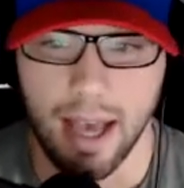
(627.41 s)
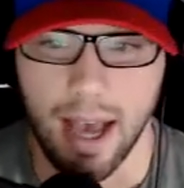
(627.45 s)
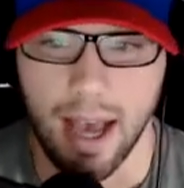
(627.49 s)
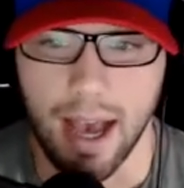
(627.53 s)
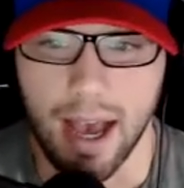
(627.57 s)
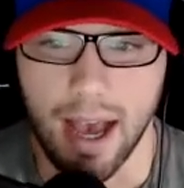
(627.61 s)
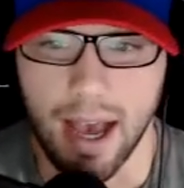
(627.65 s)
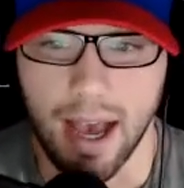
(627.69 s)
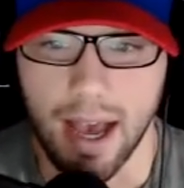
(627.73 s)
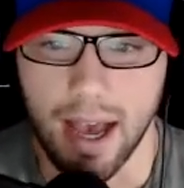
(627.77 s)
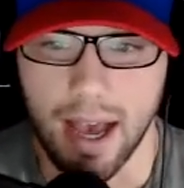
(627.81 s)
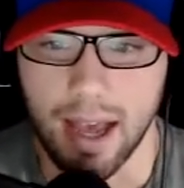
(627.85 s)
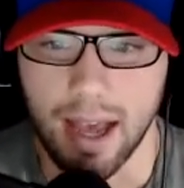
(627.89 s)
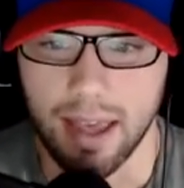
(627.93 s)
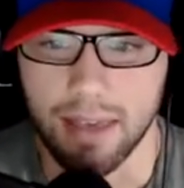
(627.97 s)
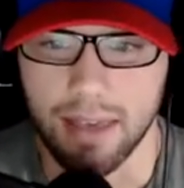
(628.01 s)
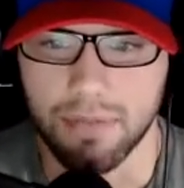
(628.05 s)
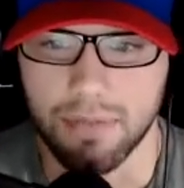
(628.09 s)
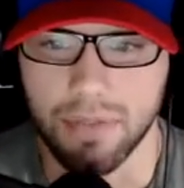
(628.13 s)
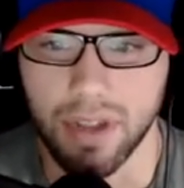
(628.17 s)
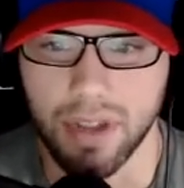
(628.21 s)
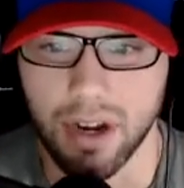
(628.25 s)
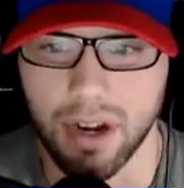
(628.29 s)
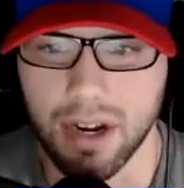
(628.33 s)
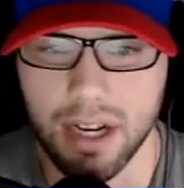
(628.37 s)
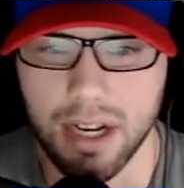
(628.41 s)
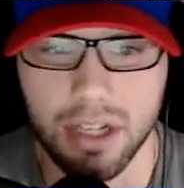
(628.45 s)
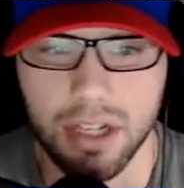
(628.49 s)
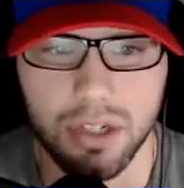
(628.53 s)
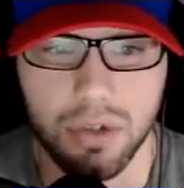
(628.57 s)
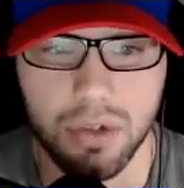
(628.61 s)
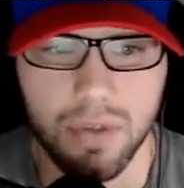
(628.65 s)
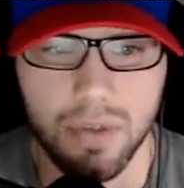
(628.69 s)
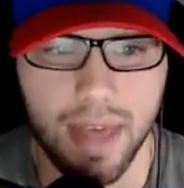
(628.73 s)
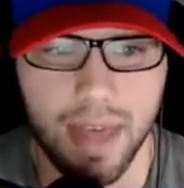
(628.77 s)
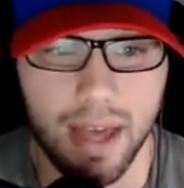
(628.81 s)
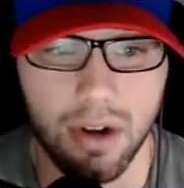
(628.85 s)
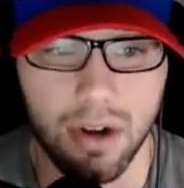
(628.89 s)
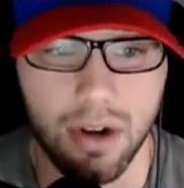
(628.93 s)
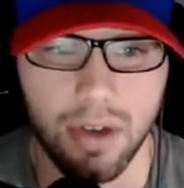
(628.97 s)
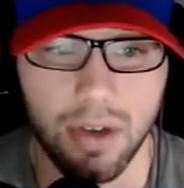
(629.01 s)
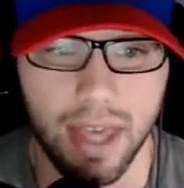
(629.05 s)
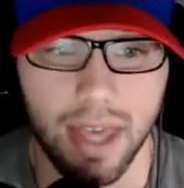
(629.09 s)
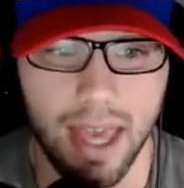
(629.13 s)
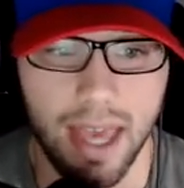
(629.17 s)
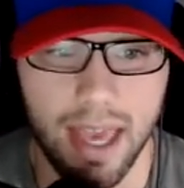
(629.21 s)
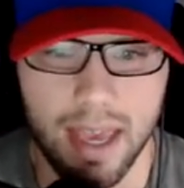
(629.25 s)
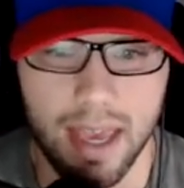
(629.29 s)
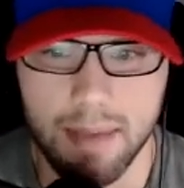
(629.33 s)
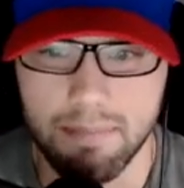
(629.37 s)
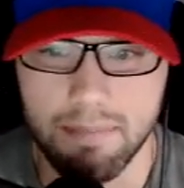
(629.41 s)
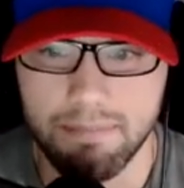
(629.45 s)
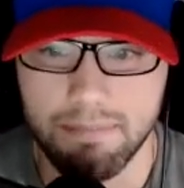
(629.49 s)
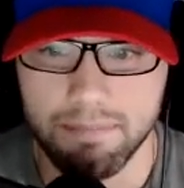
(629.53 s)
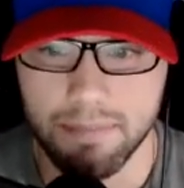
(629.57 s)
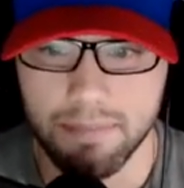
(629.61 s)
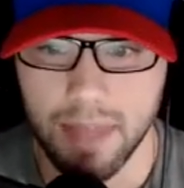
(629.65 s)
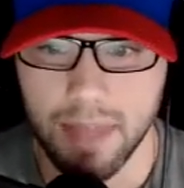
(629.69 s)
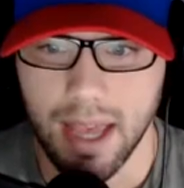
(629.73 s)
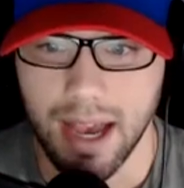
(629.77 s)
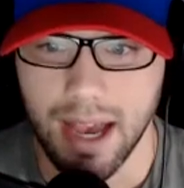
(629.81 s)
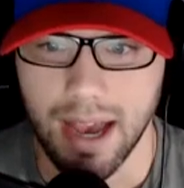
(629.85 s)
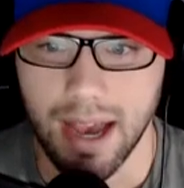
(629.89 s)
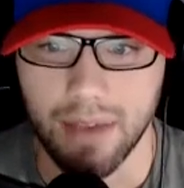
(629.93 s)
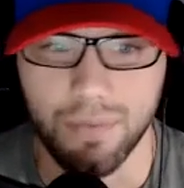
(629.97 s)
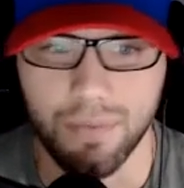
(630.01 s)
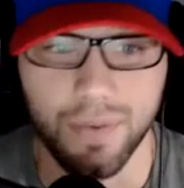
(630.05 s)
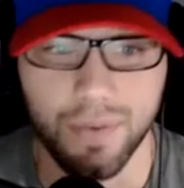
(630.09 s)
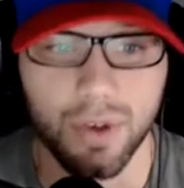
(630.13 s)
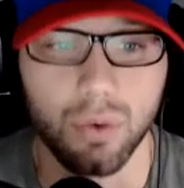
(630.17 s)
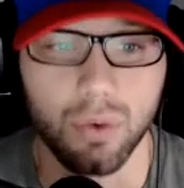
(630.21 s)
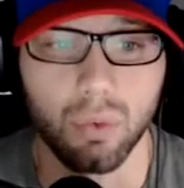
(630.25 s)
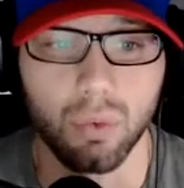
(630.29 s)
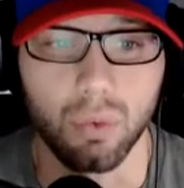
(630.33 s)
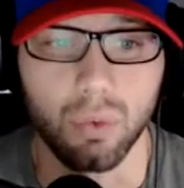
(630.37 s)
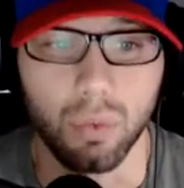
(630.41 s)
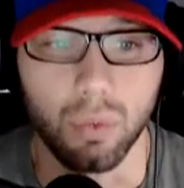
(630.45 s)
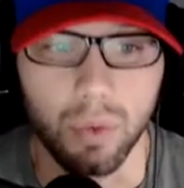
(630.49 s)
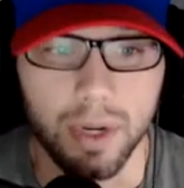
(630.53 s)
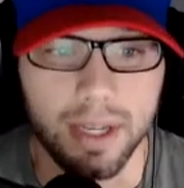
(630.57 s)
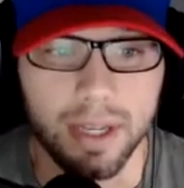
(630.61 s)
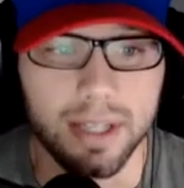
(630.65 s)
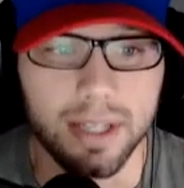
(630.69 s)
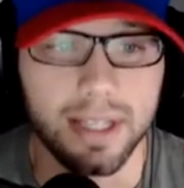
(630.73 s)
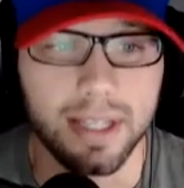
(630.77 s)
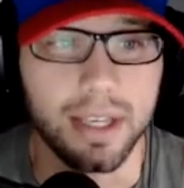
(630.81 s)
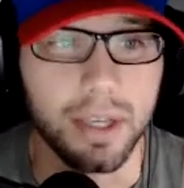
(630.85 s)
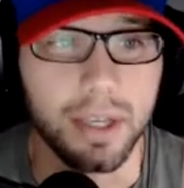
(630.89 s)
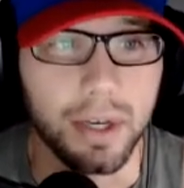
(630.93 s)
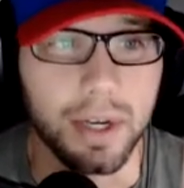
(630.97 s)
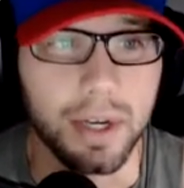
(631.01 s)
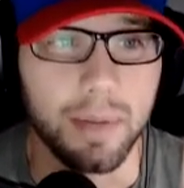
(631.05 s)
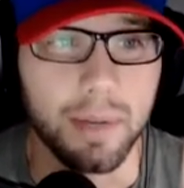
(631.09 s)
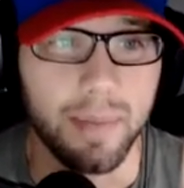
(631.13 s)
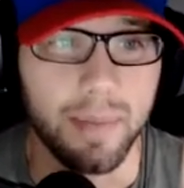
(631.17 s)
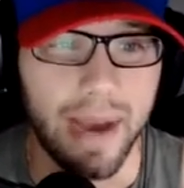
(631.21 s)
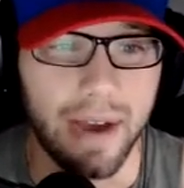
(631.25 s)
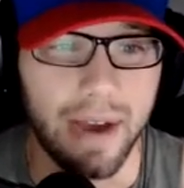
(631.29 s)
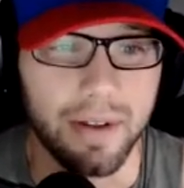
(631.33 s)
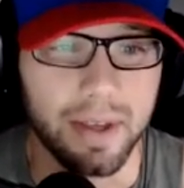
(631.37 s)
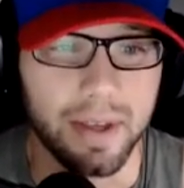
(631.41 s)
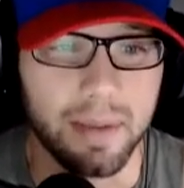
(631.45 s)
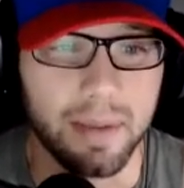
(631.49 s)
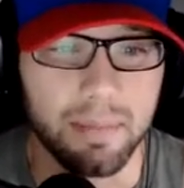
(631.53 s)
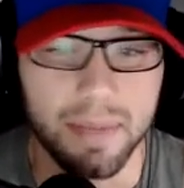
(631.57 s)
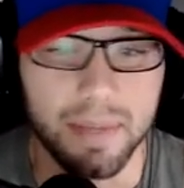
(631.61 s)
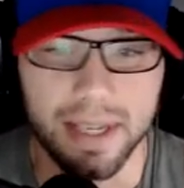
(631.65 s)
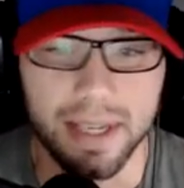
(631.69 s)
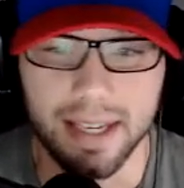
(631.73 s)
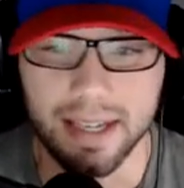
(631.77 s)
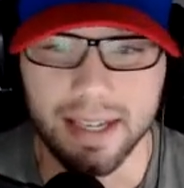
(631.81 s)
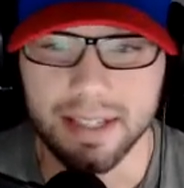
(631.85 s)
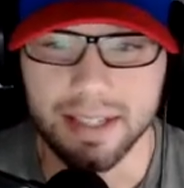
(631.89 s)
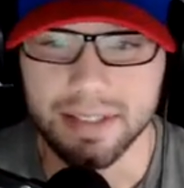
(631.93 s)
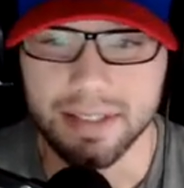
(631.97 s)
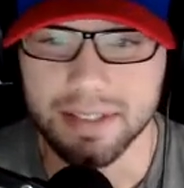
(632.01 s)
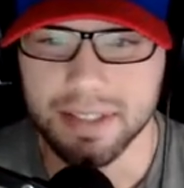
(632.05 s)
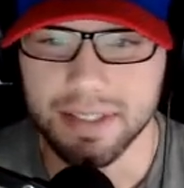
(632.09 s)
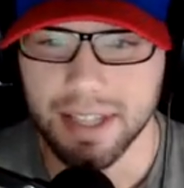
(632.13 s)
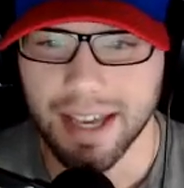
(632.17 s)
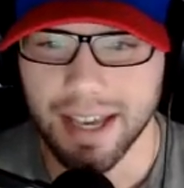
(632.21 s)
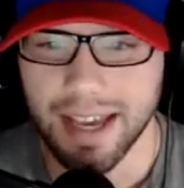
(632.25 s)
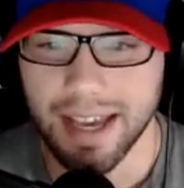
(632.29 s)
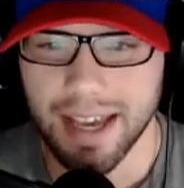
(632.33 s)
If they're going to do that all game, I feel really good about it because